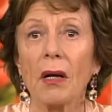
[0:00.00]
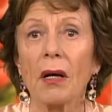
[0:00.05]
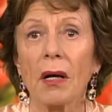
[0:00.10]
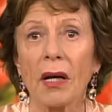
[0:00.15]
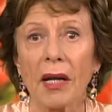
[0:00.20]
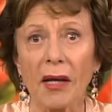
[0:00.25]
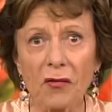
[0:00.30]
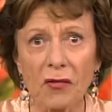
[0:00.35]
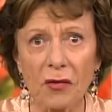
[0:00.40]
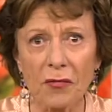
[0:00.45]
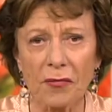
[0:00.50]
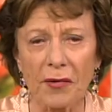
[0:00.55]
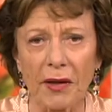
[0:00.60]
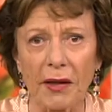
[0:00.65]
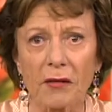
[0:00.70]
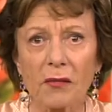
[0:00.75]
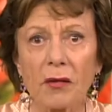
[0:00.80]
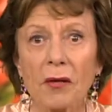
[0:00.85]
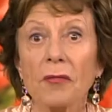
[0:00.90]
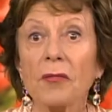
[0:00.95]
less
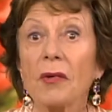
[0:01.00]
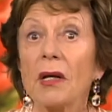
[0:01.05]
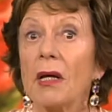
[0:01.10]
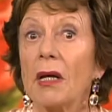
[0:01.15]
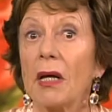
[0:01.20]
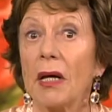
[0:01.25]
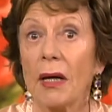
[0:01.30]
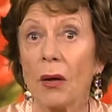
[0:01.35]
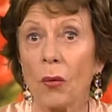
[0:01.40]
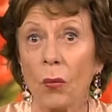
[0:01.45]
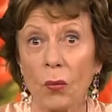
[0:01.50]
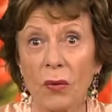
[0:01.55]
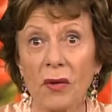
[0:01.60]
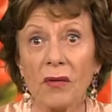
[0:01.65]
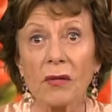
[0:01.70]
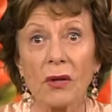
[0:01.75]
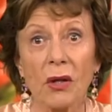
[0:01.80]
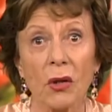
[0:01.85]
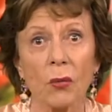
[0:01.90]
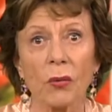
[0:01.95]
effective, and
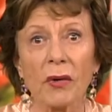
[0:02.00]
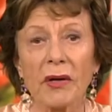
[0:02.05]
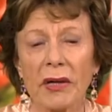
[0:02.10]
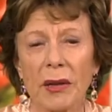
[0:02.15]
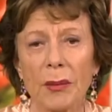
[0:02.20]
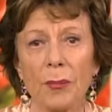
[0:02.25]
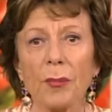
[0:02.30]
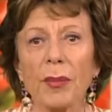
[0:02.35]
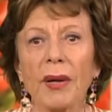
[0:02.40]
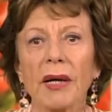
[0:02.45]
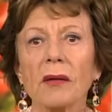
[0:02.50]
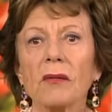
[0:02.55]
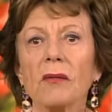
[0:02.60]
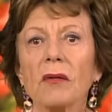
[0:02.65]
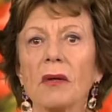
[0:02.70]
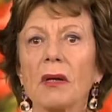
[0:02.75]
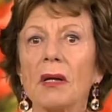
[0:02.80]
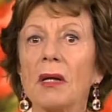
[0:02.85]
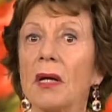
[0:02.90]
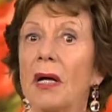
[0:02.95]
with lower impact.
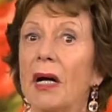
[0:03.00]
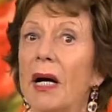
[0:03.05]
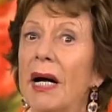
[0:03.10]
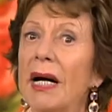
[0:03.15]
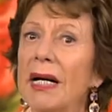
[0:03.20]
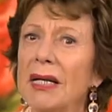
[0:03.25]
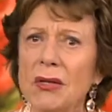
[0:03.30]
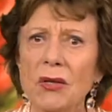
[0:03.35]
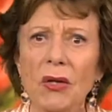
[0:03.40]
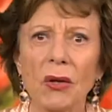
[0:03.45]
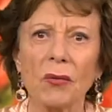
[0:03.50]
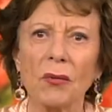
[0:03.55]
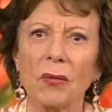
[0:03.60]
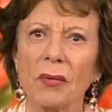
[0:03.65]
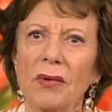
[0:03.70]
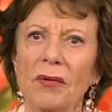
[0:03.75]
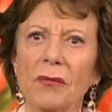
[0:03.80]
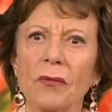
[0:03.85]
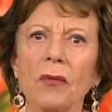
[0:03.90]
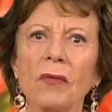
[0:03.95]
I don't
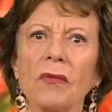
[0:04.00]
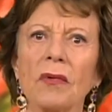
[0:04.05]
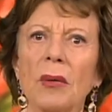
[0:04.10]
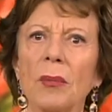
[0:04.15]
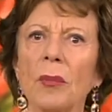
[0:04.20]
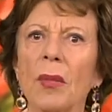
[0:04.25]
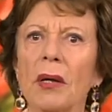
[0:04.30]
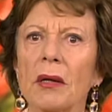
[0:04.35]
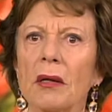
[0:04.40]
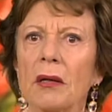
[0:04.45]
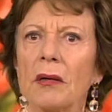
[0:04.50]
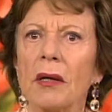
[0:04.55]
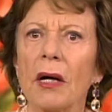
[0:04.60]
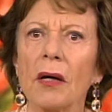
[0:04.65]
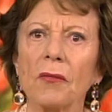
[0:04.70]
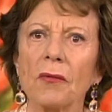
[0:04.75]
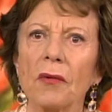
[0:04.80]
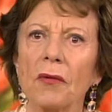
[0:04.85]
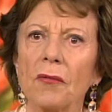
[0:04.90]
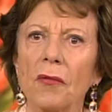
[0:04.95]
want to see money
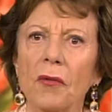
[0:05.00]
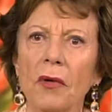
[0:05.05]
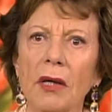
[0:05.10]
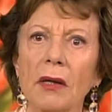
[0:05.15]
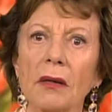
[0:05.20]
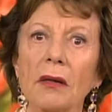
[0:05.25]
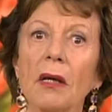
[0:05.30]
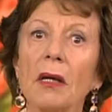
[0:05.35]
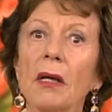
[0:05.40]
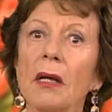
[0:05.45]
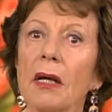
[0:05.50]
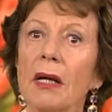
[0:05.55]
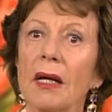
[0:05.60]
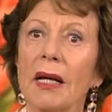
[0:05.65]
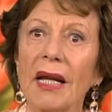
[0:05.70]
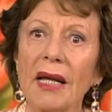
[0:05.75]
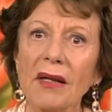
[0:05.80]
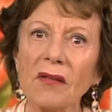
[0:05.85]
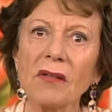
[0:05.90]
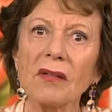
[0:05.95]
down the drain.
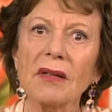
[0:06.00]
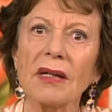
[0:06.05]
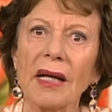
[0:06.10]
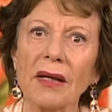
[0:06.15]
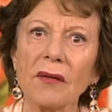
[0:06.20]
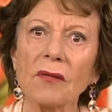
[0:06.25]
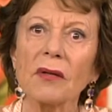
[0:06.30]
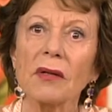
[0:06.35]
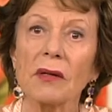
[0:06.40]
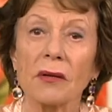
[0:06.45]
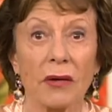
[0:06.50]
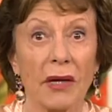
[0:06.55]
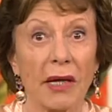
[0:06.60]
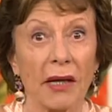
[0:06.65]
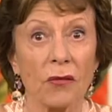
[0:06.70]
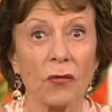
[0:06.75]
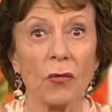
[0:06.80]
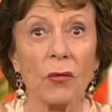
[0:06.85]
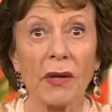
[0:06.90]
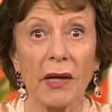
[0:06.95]
Let's get our
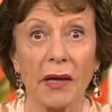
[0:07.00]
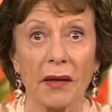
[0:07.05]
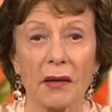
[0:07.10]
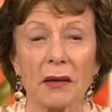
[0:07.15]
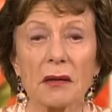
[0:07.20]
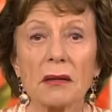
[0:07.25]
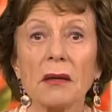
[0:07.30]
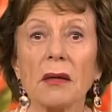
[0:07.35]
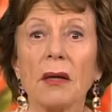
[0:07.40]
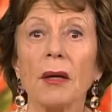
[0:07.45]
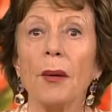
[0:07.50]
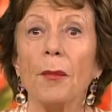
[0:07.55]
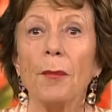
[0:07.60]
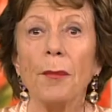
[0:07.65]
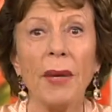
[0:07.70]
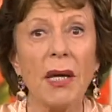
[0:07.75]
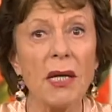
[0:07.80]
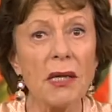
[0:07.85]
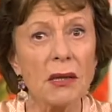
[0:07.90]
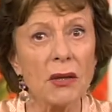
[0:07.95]
act together.
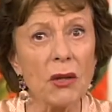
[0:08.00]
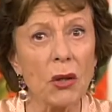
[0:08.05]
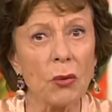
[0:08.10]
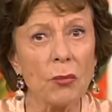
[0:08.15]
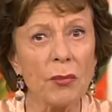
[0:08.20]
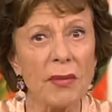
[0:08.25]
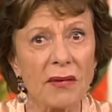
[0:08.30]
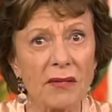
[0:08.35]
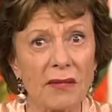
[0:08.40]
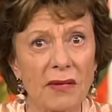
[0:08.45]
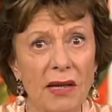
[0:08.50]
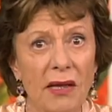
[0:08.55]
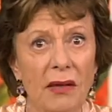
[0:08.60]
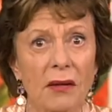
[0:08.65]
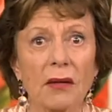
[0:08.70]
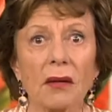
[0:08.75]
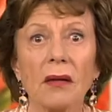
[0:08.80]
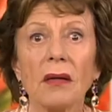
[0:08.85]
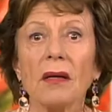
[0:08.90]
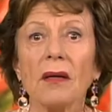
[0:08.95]
Make no
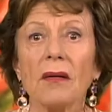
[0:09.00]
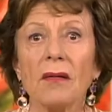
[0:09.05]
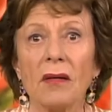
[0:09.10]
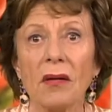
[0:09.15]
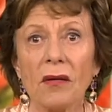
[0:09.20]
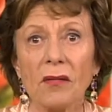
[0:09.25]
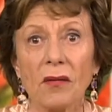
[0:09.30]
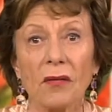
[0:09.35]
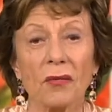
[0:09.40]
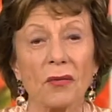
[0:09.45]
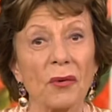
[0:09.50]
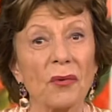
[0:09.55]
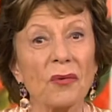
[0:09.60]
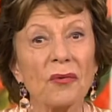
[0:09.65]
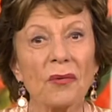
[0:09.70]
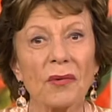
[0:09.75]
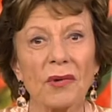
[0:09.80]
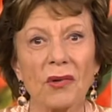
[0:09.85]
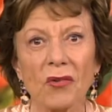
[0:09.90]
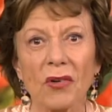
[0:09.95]
mistake, this is
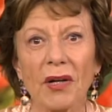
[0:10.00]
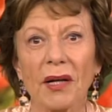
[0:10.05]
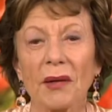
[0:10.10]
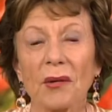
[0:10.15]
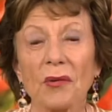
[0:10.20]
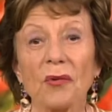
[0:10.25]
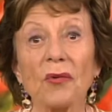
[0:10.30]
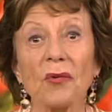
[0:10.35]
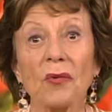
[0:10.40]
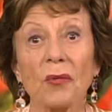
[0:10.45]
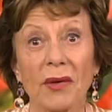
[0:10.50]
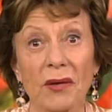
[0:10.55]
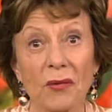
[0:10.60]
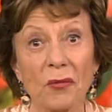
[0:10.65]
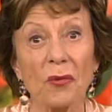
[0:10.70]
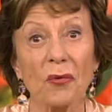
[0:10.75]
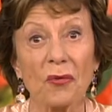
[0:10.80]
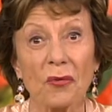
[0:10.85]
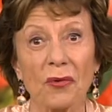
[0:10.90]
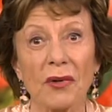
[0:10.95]
also a challenge to
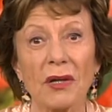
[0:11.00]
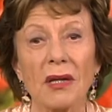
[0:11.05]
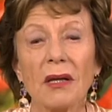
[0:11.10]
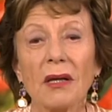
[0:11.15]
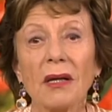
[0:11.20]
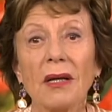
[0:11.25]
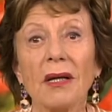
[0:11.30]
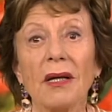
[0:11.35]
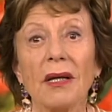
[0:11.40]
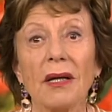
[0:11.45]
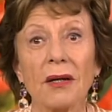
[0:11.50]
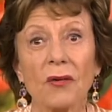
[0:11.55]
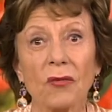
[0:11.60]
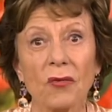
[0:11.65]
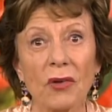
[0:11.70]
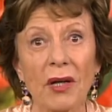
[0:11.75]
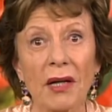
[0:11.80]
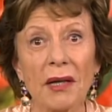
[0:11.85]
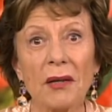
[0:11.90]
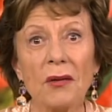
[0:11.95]
industry, a
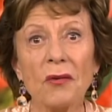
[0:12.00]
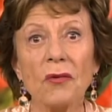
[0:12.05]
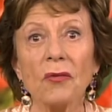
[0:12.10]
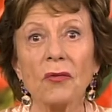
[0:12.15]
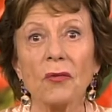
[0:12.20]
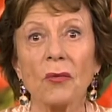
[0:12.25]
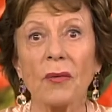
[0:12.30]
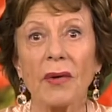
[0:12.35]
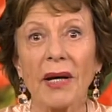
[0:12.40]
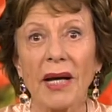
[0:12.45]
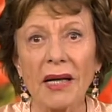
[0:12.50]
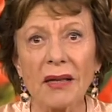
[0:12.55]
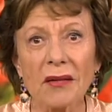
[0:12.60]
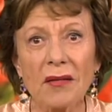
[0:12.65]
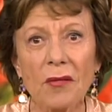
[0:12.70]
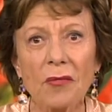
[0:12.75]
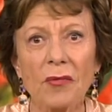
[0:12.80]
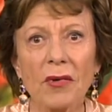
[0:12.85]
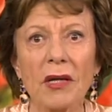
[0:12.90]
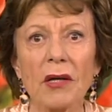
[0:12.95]
challenge to
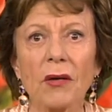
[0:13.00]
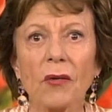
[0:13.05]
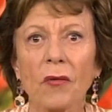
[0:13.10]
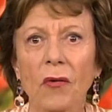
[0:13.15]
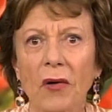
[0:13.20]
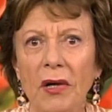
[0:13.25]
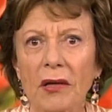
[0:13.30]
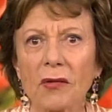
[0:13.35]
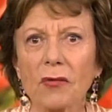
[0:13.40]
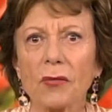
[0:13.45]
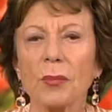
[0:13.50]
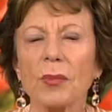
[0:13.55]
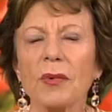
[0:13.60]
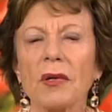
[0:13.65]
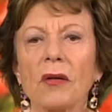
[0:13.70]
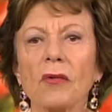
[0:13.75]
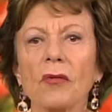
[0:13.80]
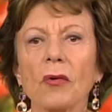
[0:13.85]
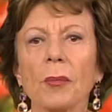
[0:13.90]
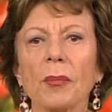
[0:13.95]
actively grasp
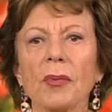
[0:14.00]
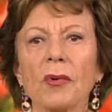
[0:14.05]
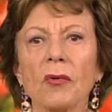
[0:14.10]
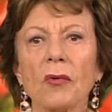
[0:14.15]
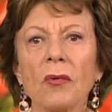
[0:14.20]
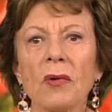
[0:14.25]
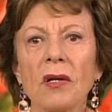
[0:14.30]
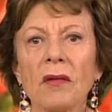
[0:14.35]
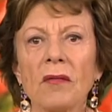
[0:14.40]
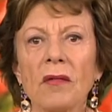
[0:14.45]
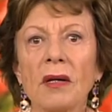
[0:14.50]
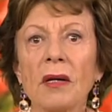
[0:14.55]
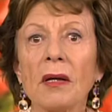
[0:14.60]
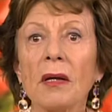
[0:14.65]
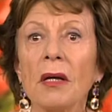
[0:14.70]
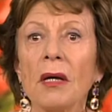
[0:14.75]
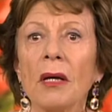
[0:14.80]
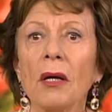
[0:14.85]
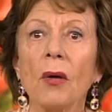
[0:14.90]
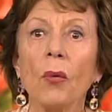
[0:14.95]
this opportunity,
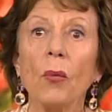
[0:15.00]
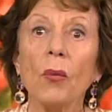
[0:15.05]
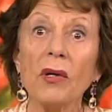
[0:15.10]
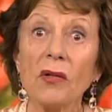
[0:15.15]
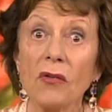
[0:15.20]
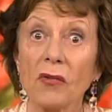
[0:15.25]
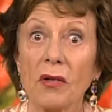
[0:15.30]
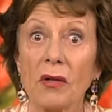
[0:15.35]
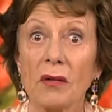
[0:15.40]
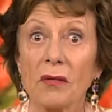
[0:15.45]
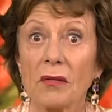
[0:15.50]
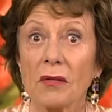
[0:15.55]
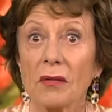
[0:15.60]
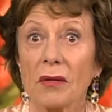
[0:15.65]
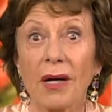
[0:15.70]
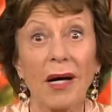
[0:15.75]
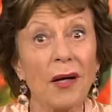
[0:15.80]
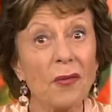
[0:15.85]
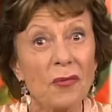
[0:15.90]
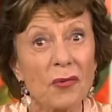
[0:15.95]
which is,
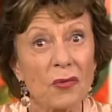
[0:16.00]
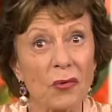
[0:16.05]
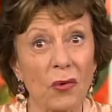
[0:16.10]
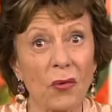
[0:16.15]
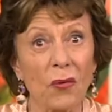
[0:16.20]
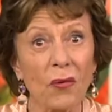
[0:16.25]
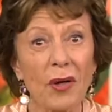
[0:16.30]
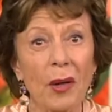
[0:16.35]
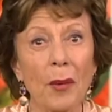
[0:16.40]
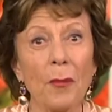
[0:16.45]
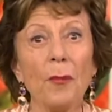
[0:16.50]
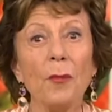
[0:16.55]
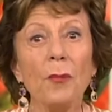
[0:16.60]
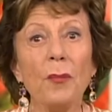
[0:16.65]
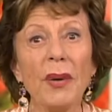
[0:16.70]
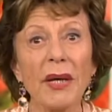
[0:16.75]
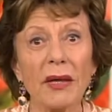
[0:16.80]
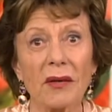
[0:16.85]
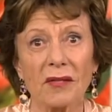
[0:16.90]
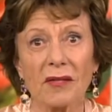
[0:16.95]
after all, a
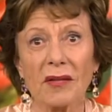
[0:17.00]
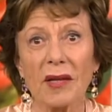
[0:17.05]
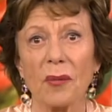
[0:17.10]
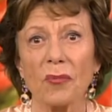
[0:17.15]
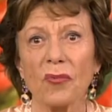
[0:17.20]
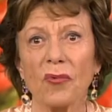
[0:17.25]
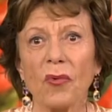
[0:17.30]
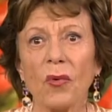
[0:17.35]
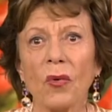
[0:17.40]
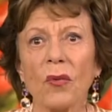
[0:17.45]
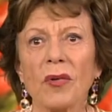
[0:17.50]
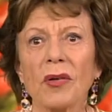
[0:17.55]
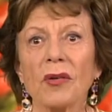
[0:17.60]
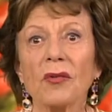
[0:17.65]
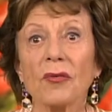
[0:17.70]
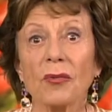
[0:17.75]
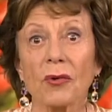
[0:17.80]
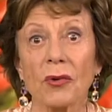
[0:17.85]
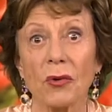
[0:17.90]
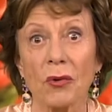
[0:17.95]
big step
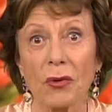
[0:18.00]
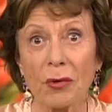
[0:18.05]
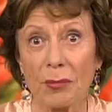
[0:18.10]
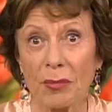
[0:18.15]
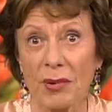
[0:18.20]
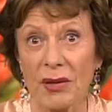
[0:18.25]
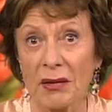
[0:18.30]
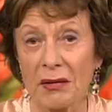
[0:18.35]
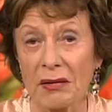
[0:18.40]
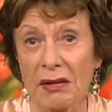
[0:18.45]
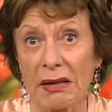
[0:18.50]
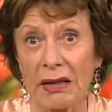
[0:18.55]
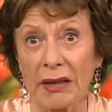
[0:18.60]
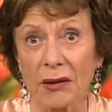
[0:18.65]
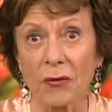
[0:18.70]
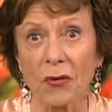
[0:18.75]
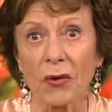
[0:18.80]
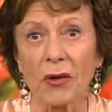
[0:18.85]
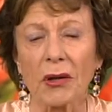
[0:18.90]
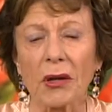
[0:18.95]
forward for European
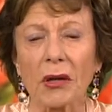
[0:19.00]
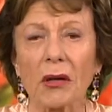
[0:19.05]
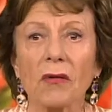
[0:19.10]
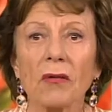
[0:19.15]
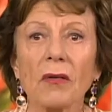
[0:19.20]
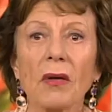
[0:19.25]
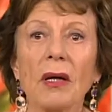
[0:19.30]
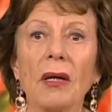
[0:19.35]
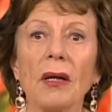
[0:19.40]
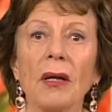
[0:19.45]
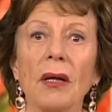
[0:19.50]
electronics.